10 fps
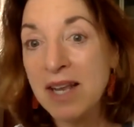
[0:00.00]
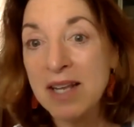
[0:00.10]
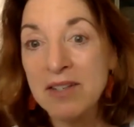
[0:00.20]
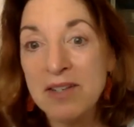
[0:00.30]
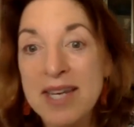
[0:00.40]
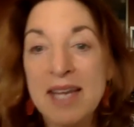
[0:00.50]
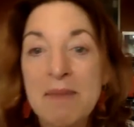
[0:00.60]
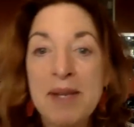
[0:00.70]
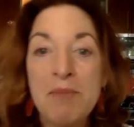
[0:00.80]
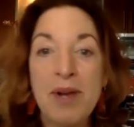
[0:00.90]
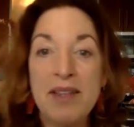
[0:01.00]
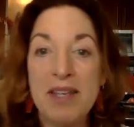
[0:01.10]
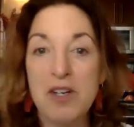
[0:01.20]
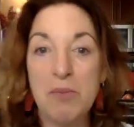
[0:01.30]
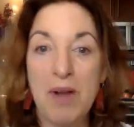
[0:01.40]
So take a big breath in
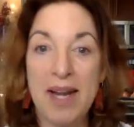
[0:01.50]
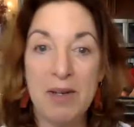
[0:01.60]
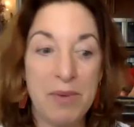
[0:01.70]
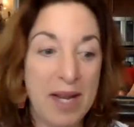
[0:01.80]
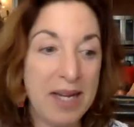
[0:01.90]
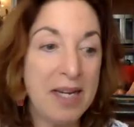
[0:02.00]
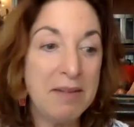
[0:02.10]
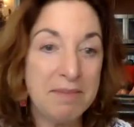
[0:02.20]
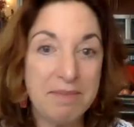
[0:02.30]
your body. Ready?